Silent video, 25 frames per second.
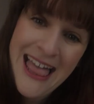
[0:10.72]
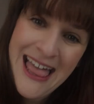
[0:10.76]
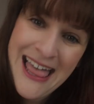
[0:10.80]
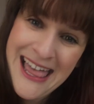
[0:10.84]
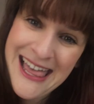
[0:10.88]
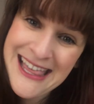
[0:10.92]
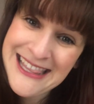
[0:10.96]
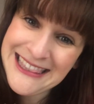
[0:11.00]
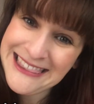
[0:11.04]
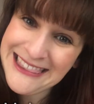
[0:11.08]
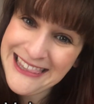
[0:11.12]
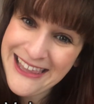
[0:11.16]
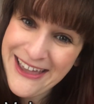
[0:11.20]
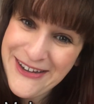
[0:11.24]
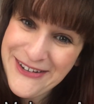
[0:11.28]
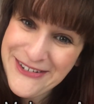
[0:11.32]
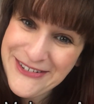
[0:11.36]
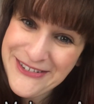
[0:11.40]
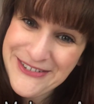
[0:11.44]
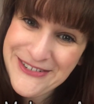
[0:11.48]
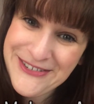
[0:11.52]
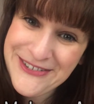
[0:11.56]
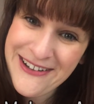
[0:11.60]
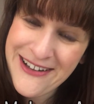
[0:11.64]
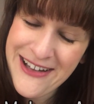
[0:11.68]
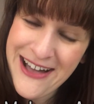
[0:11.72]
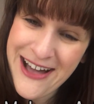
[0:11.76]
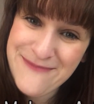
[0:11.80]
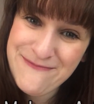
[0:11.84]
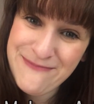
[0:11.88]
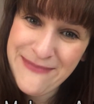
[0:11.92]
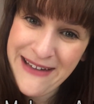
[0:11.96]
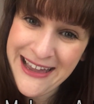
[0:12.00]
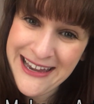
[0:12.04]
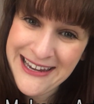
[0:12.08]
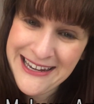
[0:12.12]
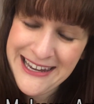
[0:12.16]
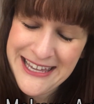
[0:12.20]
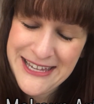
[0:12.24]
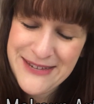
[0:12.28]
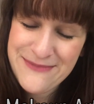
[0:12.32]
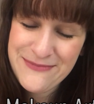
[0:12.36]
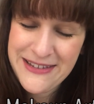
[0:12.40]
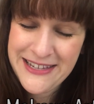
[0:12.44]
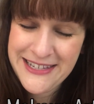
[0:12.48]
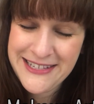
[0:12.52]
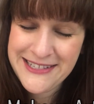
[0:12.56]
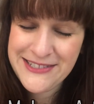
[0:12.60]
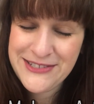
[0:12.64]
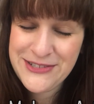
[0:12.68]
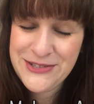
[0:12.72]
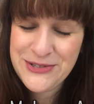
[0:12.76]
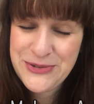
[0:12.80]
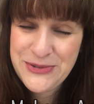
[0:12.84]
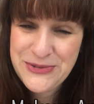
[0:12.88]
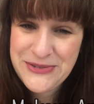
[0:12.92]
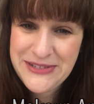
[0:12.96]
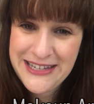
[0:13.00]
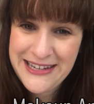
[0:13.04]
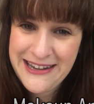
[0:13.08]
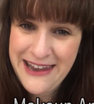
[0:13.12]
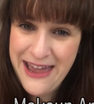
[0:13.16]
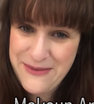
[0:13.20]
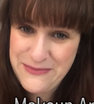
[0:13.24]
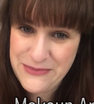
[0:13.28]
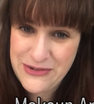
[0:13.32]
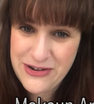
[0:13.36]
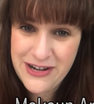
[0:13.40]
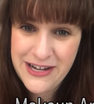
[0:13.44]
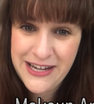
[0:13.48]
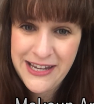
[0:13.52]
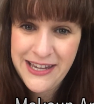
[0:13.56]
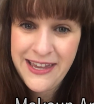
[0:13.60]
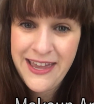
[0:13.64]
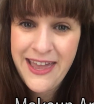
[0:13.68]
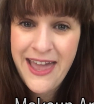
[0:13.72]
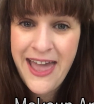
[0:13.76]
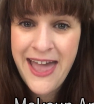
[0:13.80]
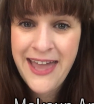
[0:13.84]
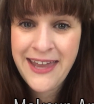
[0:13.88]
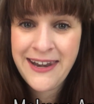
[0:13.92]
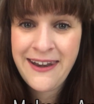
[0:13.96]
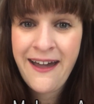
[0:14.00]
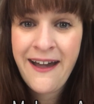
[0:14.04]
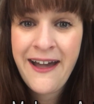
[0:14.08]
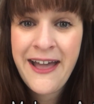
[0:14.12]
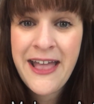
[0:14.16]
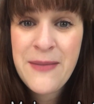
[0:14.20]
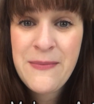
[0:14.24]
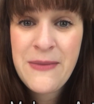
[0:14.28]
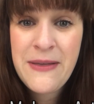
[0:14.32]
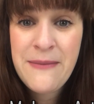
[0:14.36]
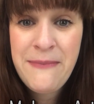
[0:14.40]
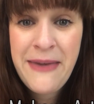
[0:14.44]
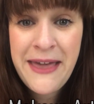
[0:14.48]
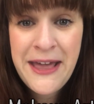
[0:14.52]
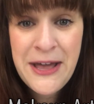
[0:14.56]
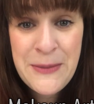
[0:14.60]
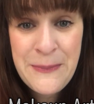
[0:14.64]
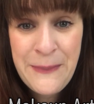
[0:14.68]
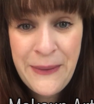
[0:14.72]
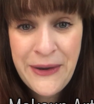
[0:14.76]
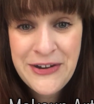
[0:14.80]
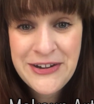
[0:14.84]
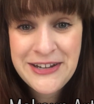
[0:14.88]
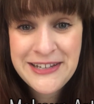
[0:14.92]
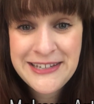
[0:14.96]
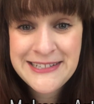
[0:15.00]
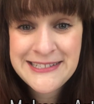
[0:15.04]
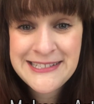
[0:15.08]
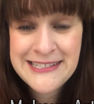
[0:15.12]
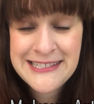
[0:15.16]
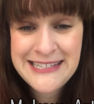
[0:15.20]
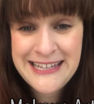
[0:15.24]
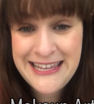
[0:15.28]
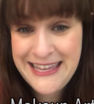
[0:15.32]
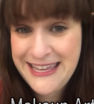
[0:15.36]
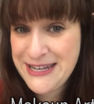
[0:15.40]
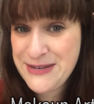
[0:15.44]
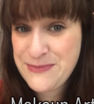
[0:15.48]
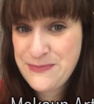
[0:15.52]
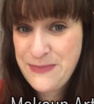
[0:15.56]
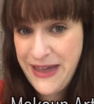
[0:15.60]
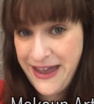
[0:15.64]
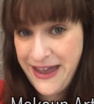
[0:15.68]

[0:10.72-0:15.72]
Hello, my name is Joleen Emory and I am a makeup artist in